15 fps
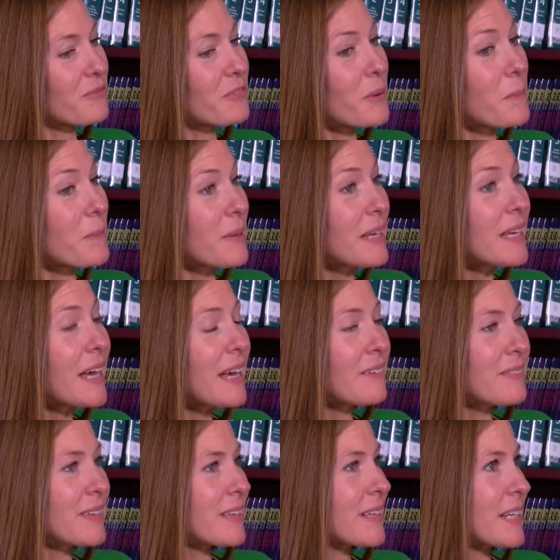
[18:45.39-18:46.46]
For me, I
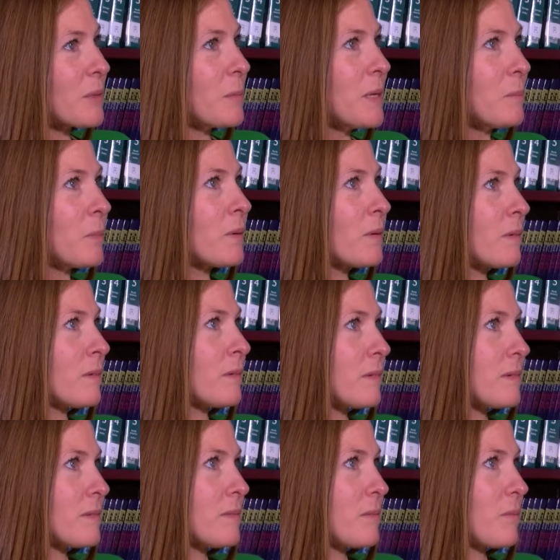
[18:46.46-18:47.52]
feel like people,
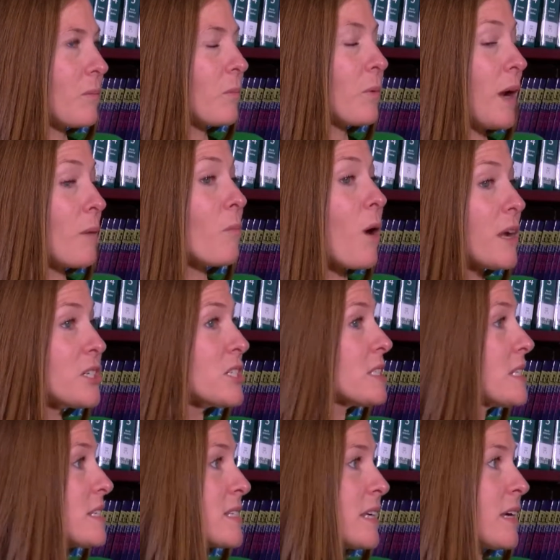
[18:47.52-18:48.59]
when I'm
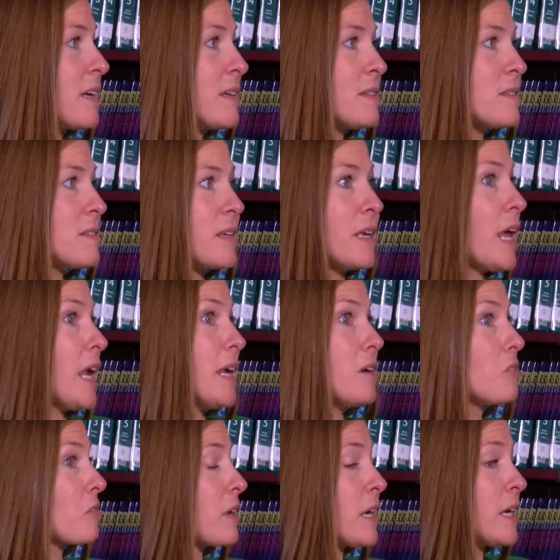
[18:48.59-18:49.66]
watching these kids in any
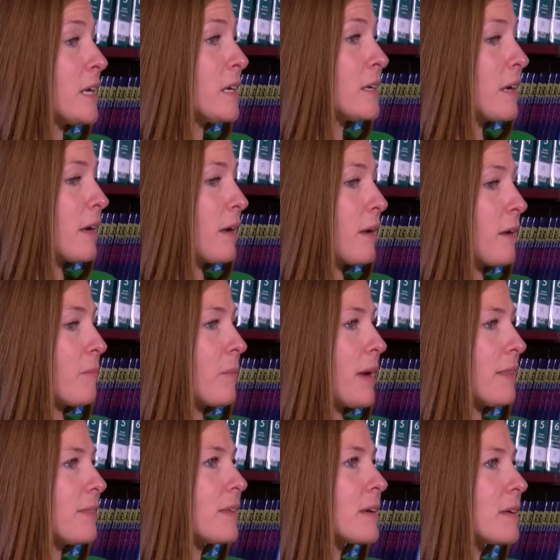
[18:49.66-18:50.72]
grade, um,
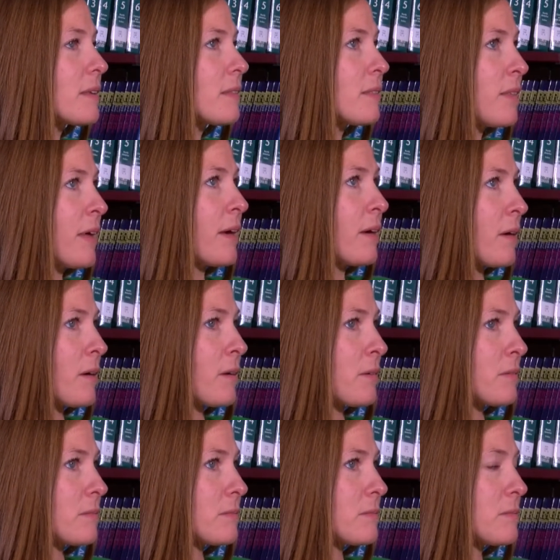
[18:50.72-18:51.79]
I think they
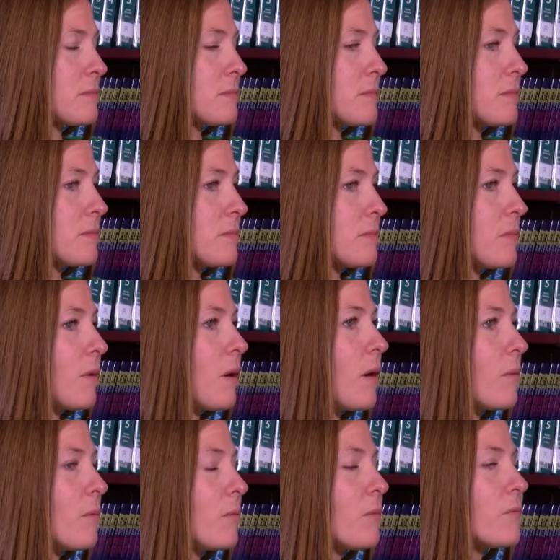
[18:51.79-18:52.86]
are
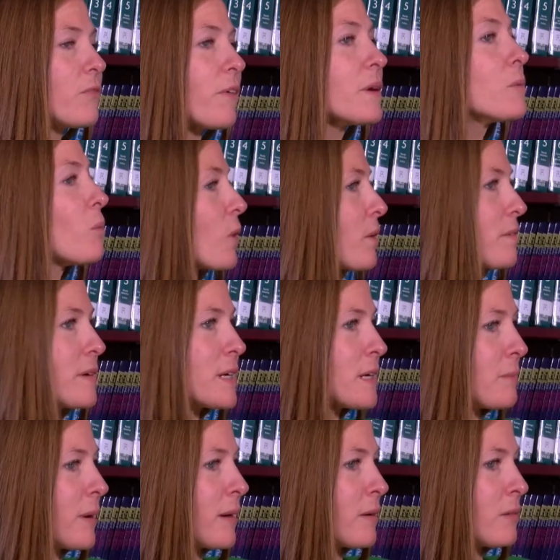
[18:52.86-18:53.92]
very worried
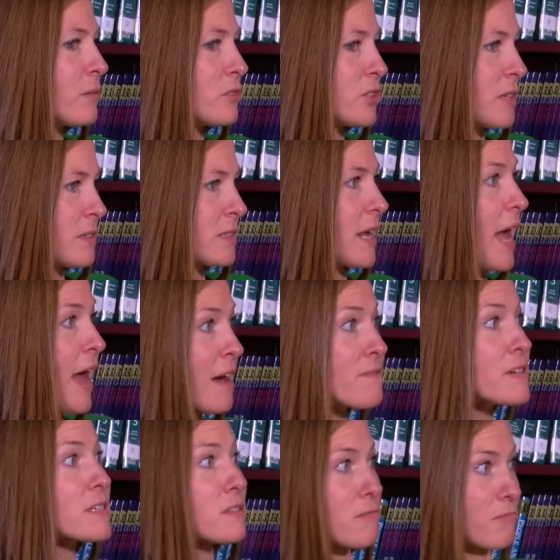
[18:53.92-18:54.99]
about just
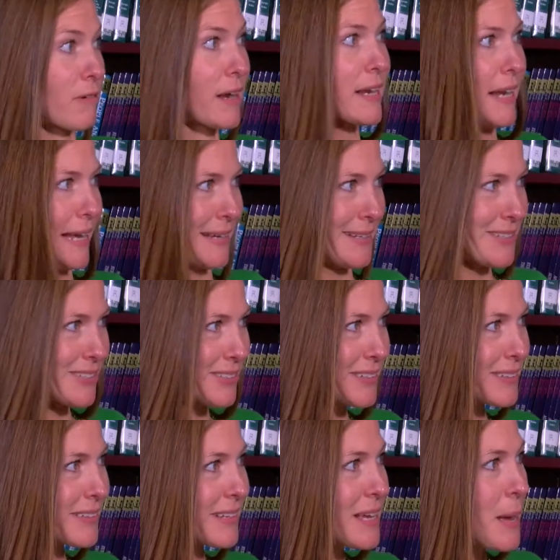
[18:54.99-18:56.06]
having the right
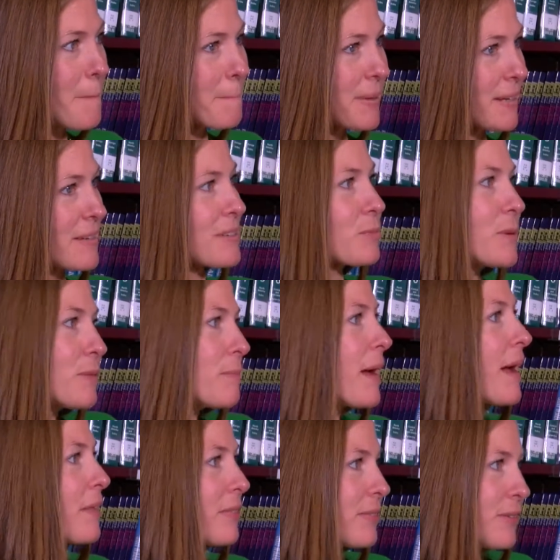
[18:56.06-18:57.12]
answer because with
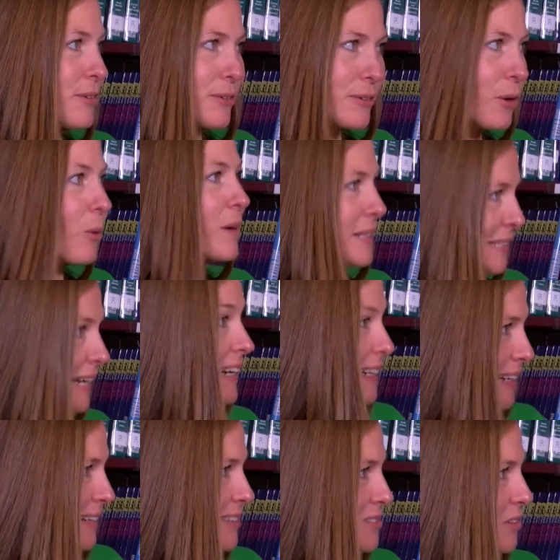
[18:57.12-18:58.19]
math you're going to get an
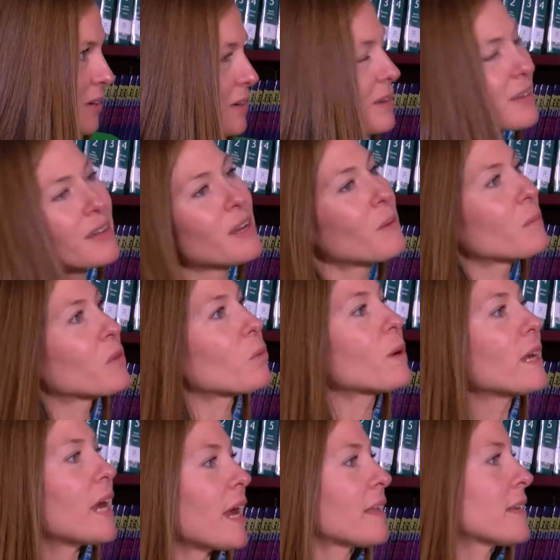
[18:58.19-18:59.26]
answer the
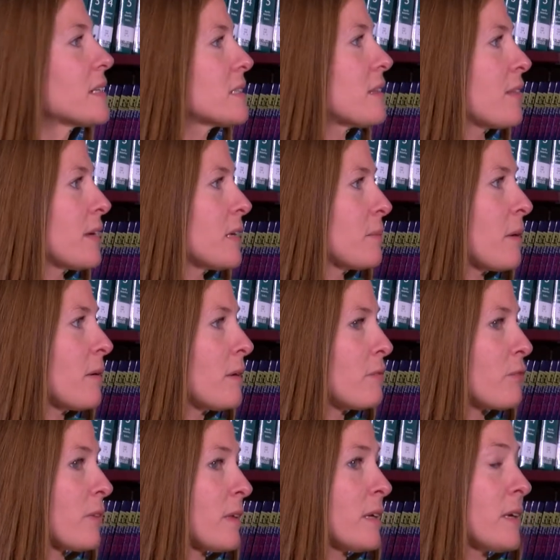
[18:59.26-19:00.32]
way I like to think about it
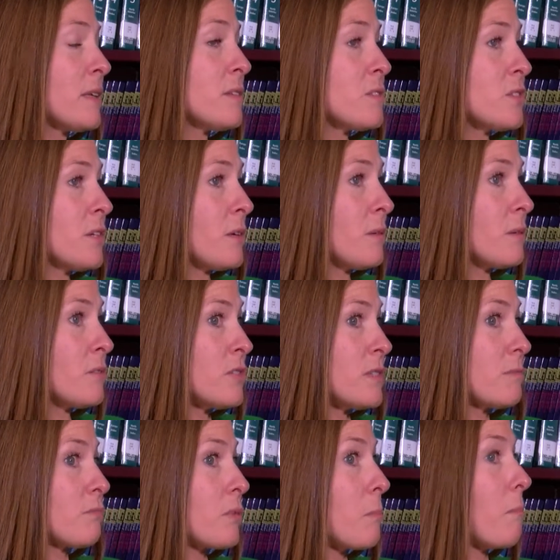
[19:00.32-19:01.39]
for the kids too, and
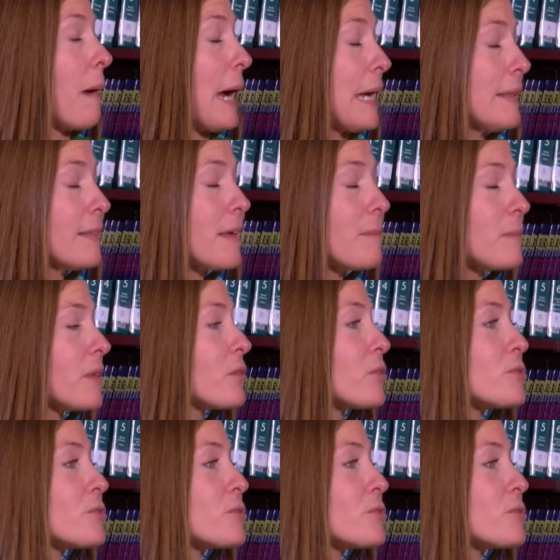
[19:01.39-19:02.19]
just remind them that